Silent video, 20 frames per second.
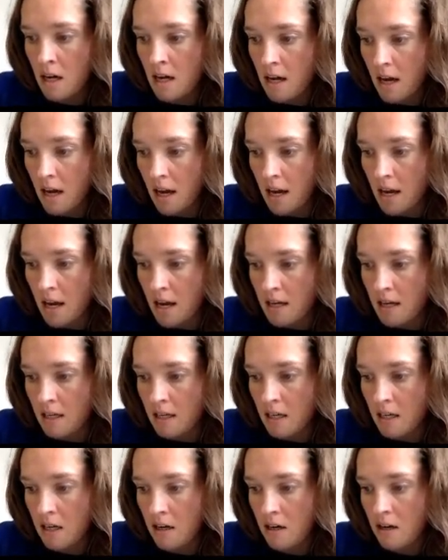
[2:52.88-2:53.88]
And
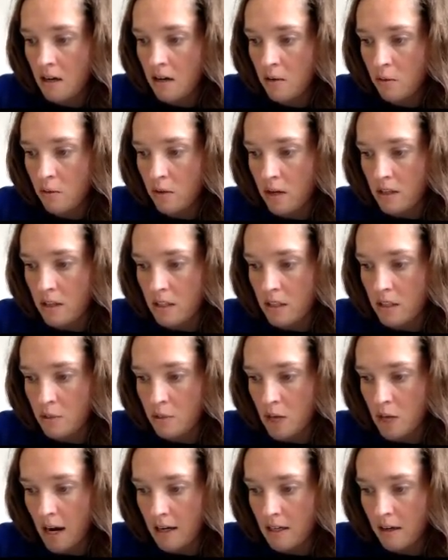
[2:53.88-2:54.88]
here we're
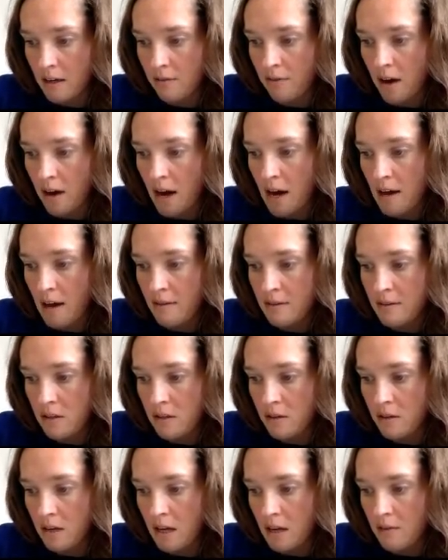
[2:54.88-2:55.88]
subtracting 5.
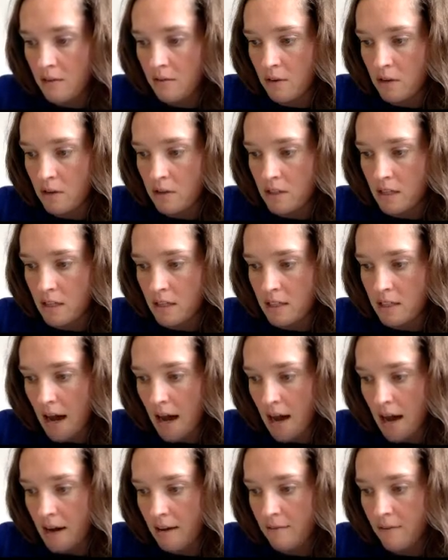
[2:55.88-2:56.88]
So the inverse is
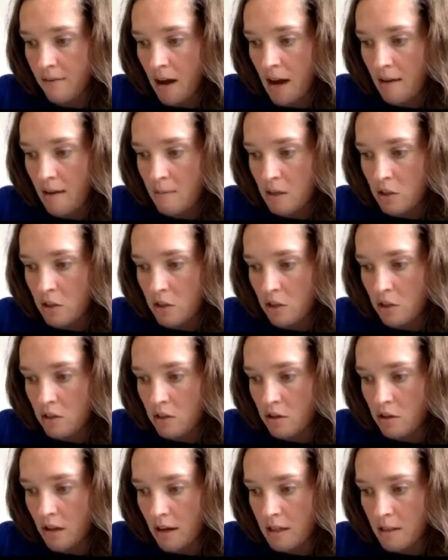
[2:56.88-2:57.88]
adding 5. Make sure you
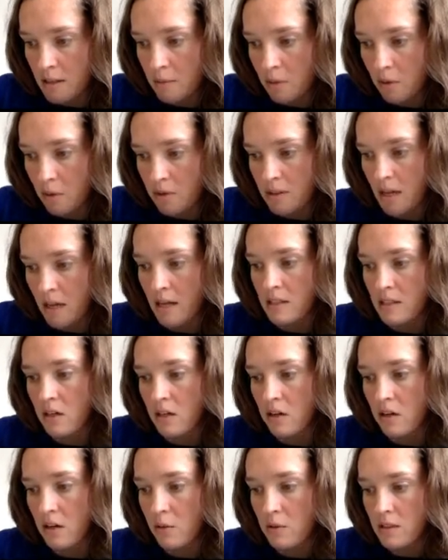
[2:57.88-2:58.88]
do that to both sides of
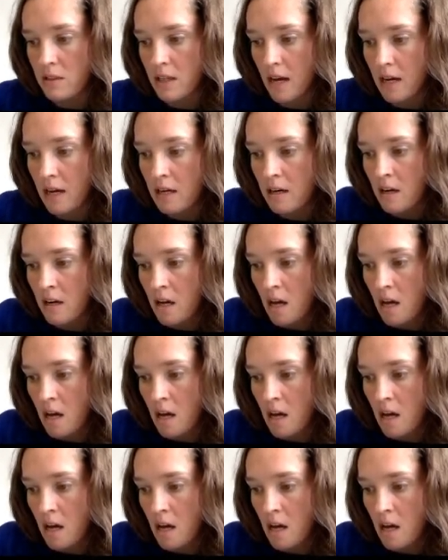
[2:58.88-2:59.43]
your equal sign.